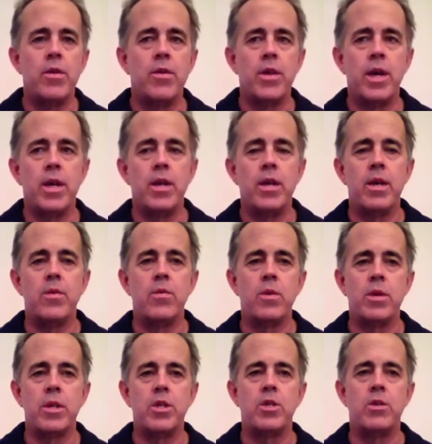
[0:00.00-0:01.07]
then we're
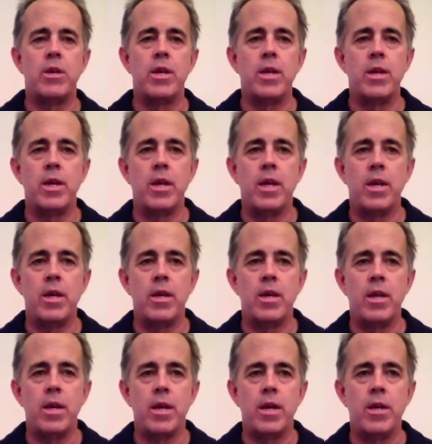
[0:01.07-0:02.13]
going to try and,
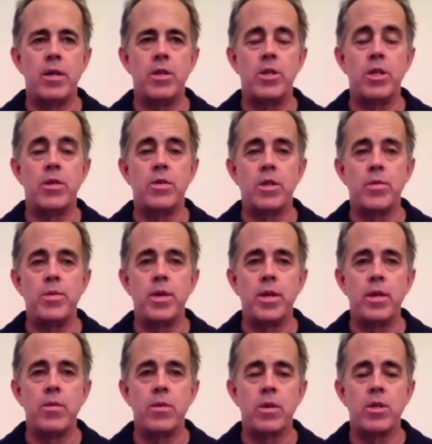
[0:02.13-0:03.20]
generally
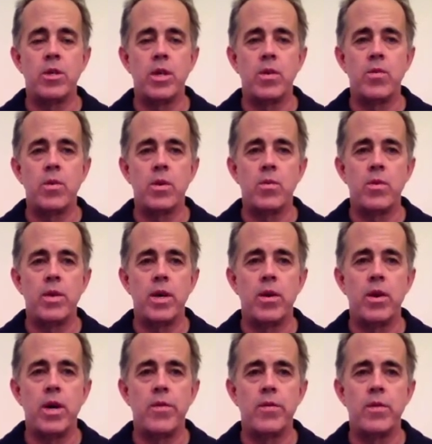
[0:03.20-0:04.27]
speaking, we're going to try and work with that
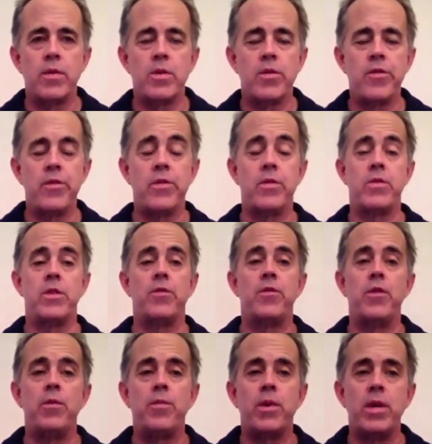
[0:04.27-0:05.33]
offer. If it's a
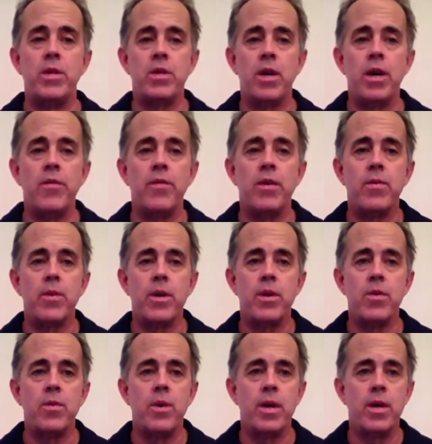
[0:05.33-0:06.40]
full price offer and what
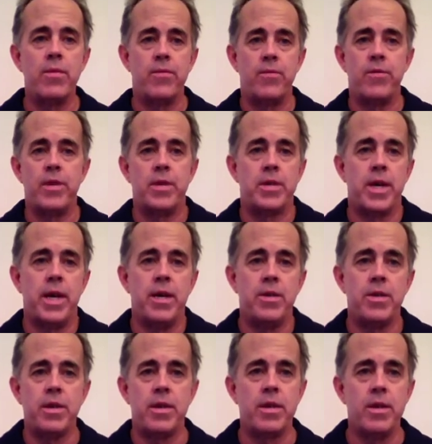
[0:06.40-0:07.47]
you want,
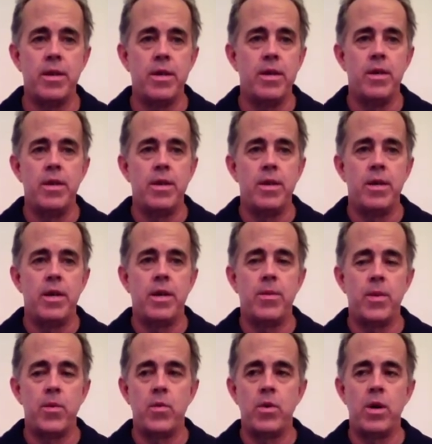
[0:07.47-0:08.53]
fantastic. I
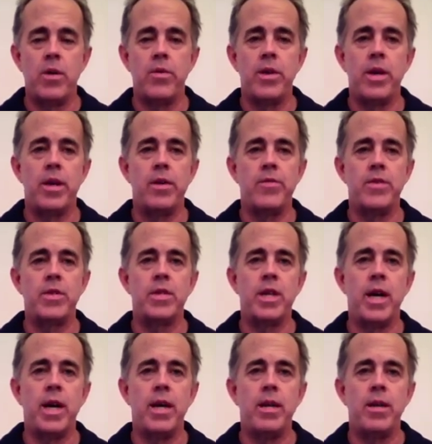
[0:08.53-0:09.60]
mean, we're all there. If it's
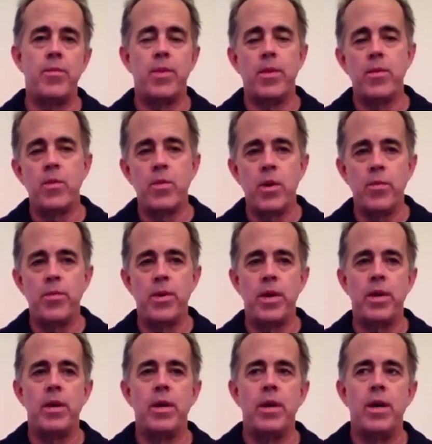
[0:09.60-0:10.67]
not, it probably won't be.